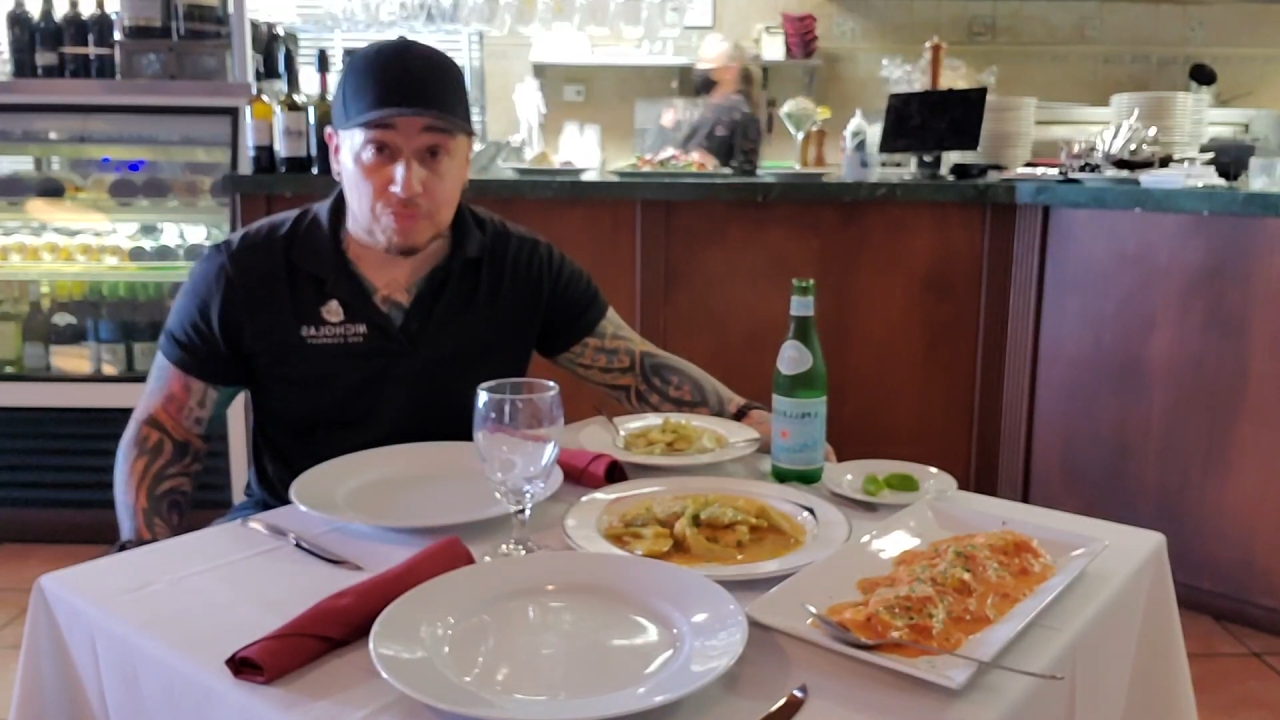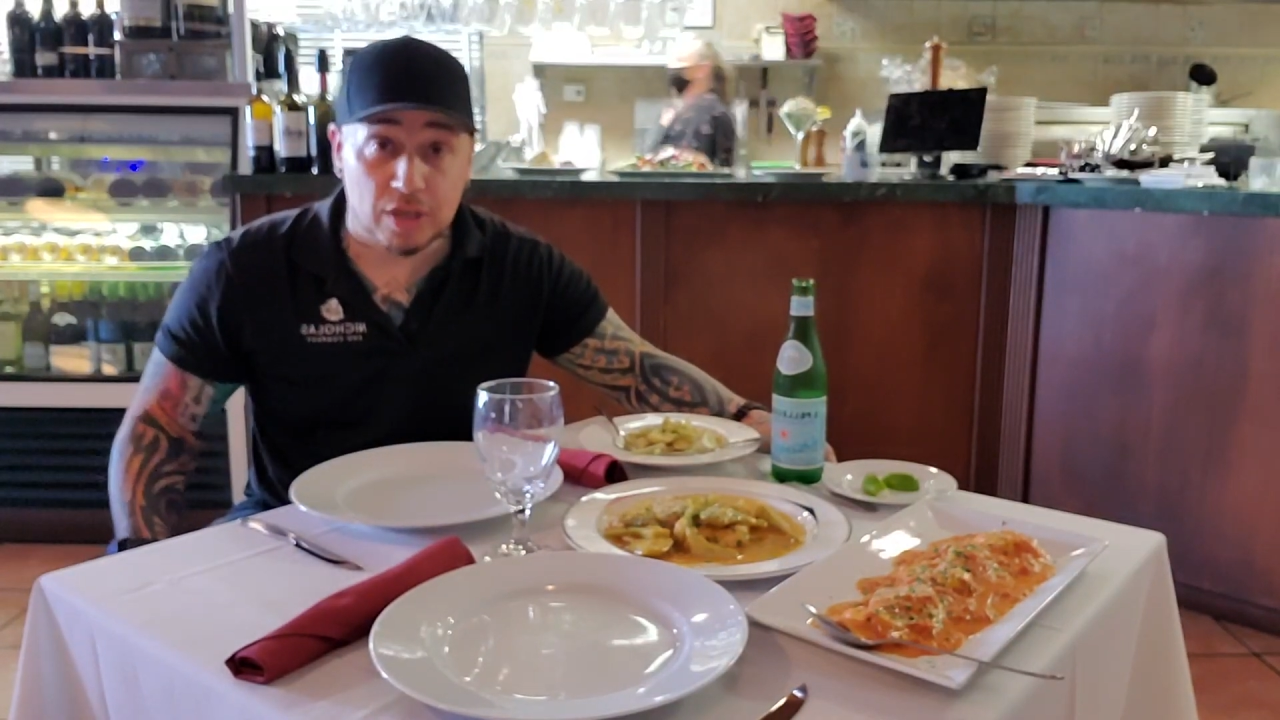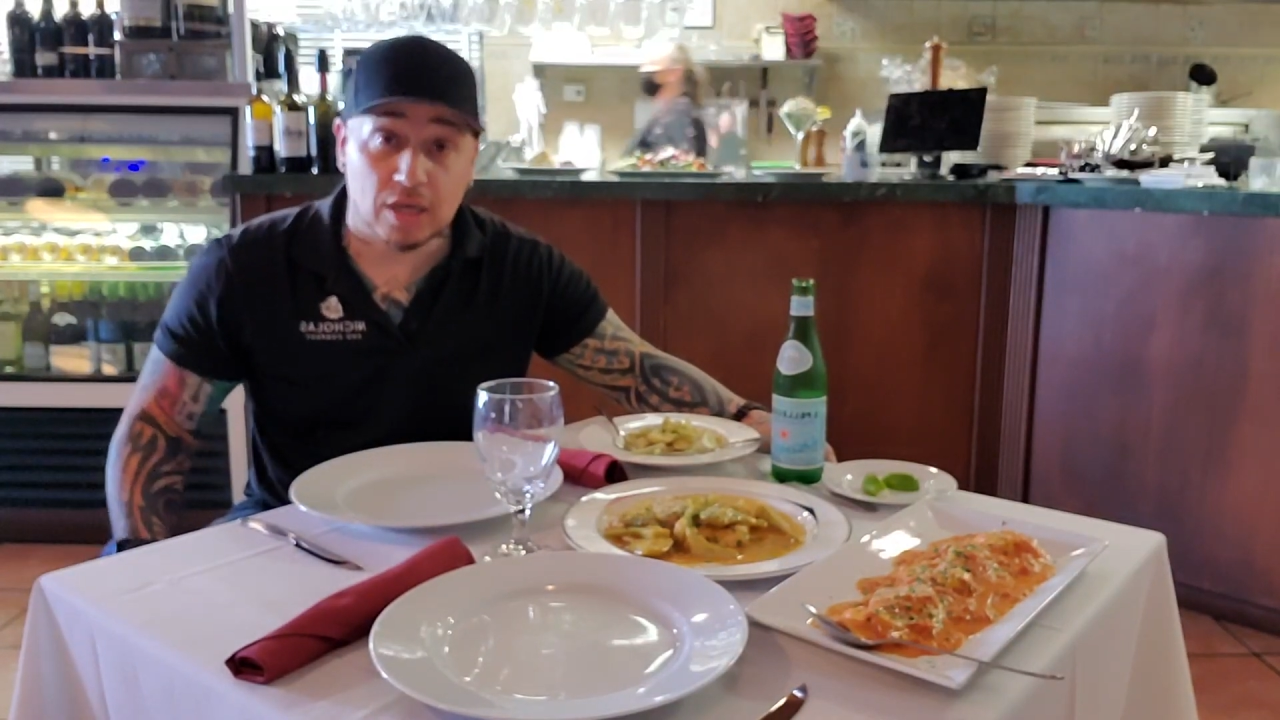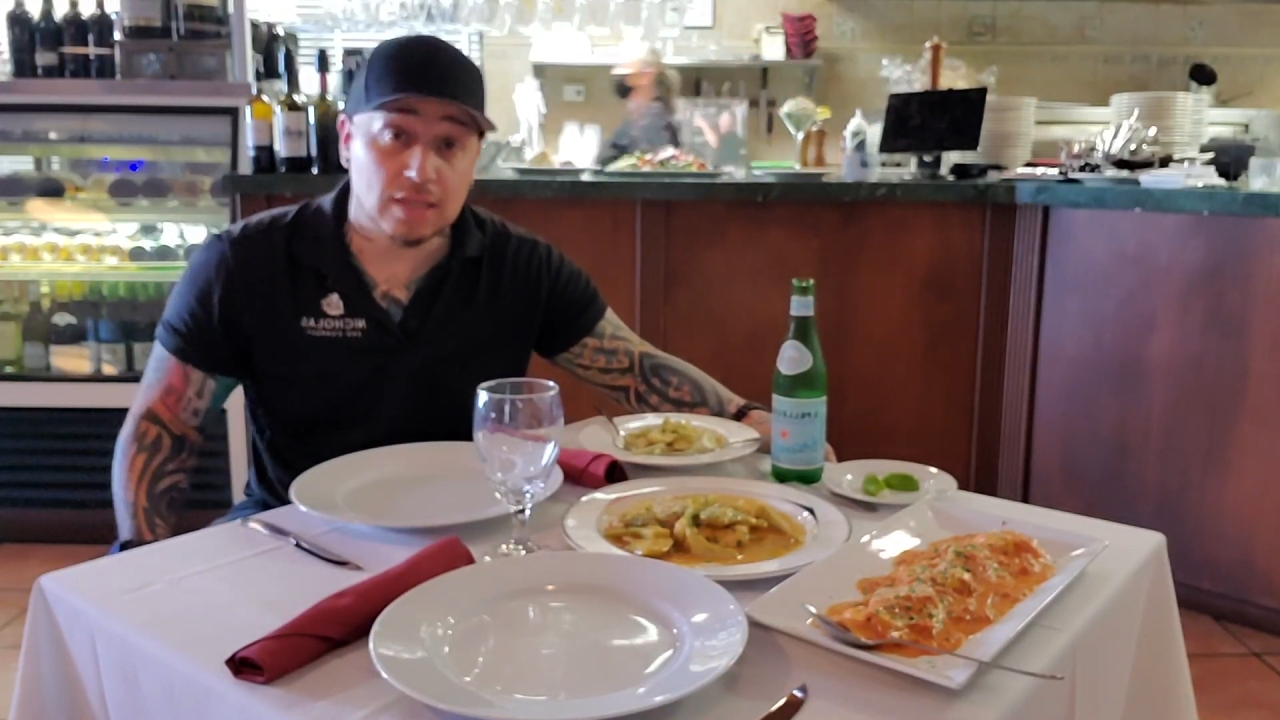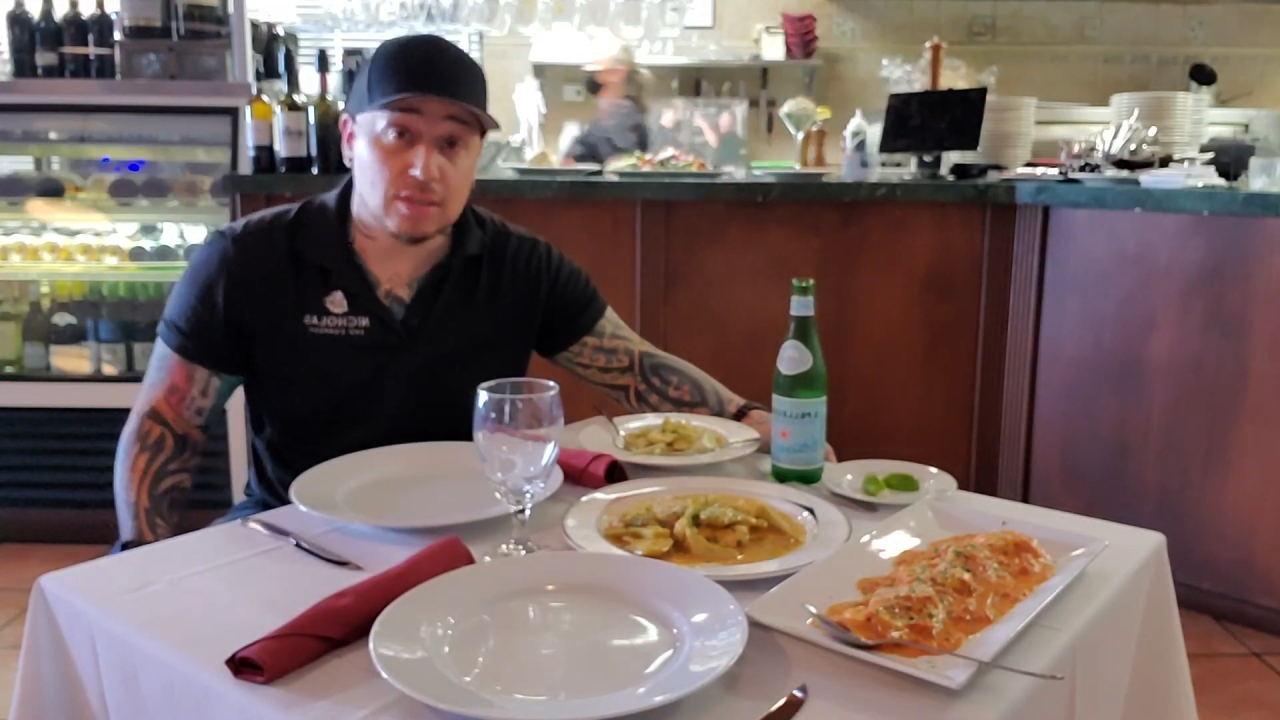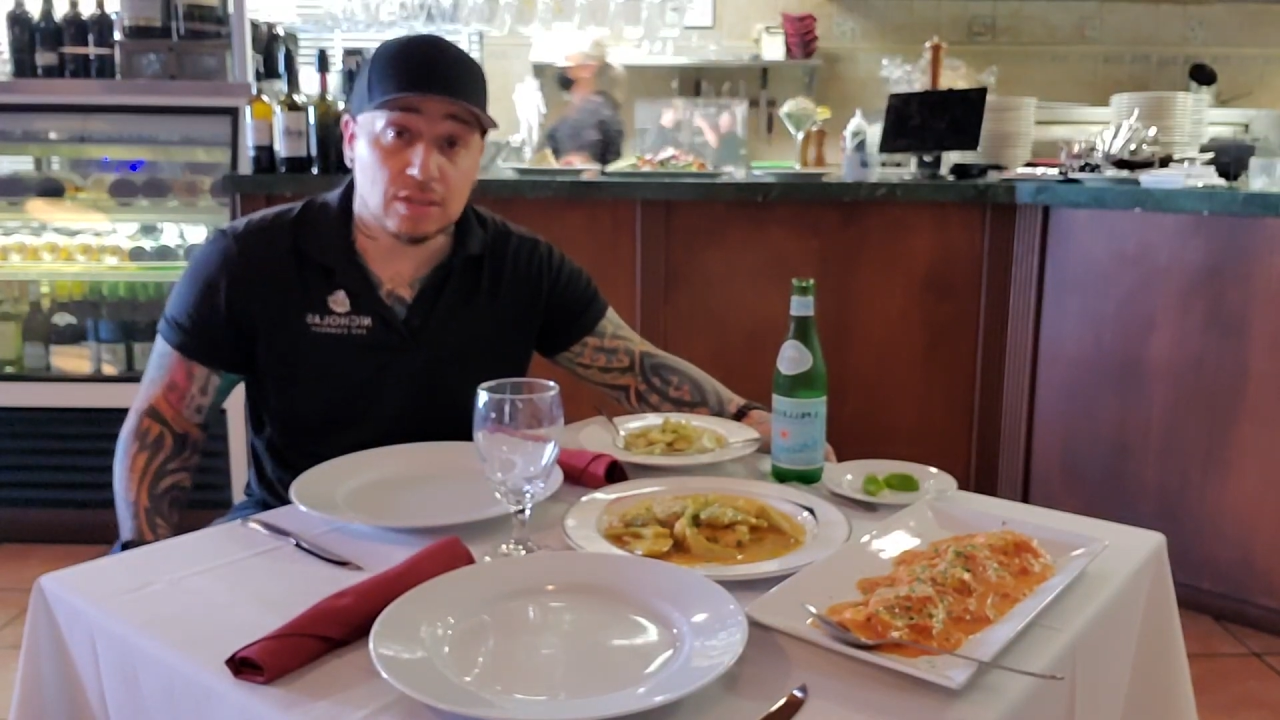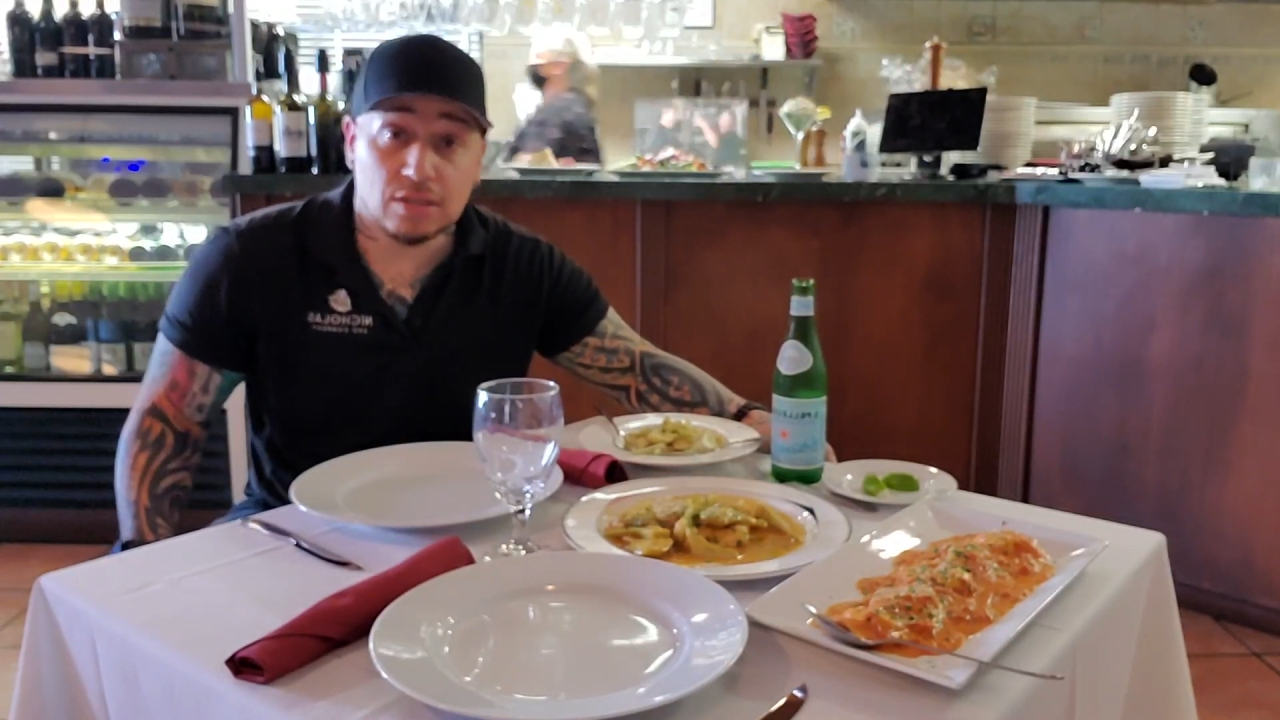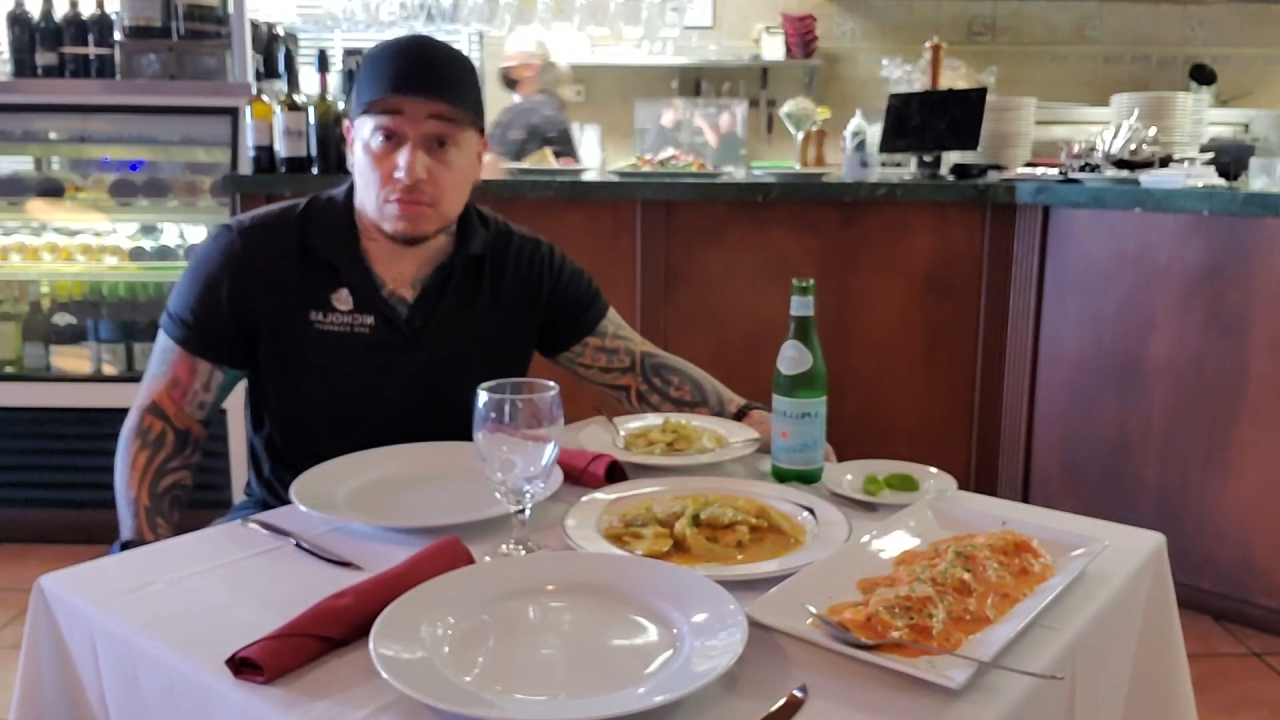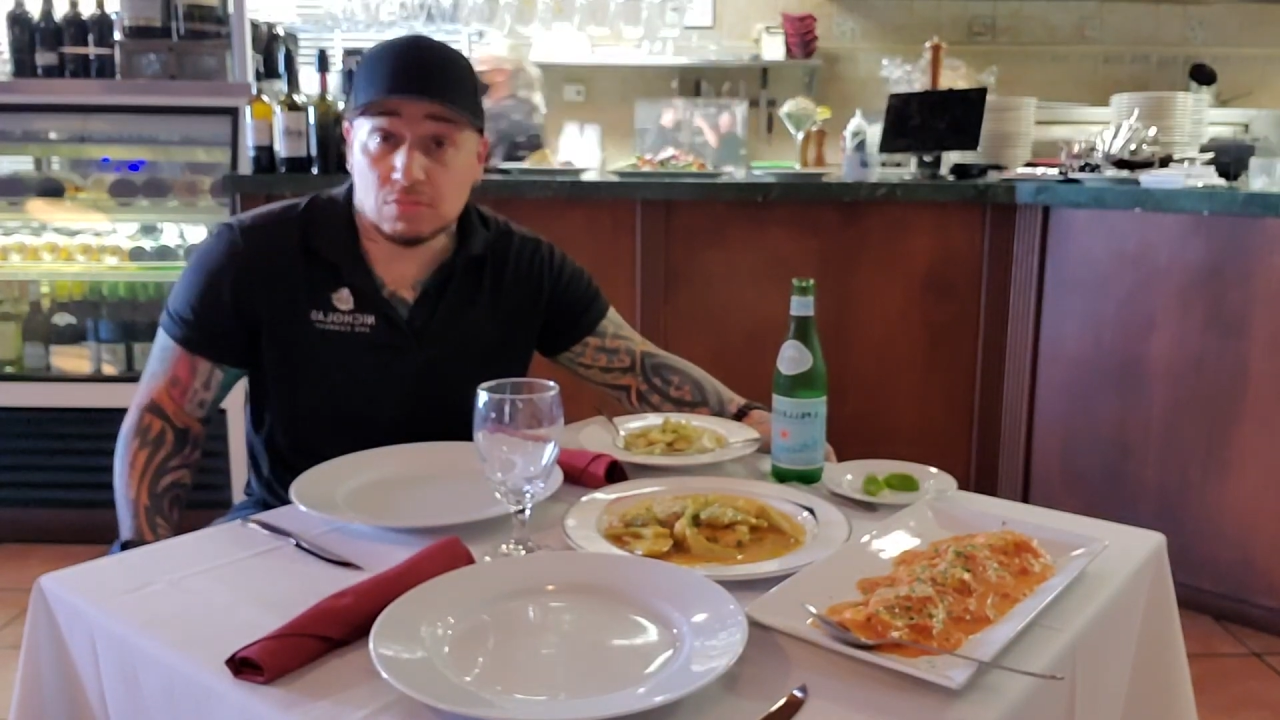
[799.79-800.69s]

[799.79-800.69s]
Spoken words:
and got to